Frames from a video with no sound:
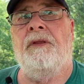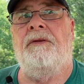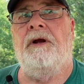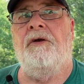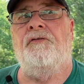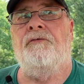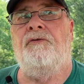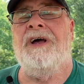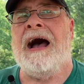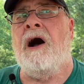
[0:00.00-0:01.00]
there's
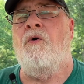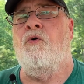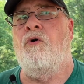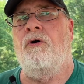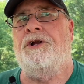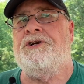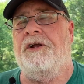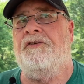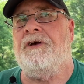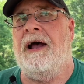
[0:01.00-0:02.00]
Dow
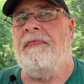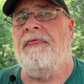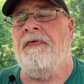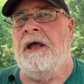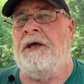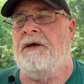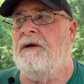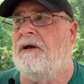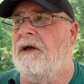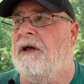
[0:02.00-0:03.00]
Orchards, I think,
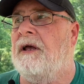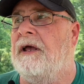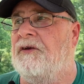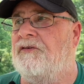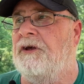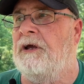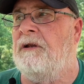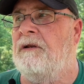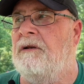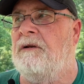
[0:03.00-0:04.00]
is
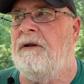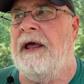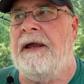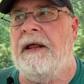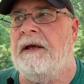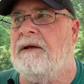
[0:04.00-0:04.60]
in Natick.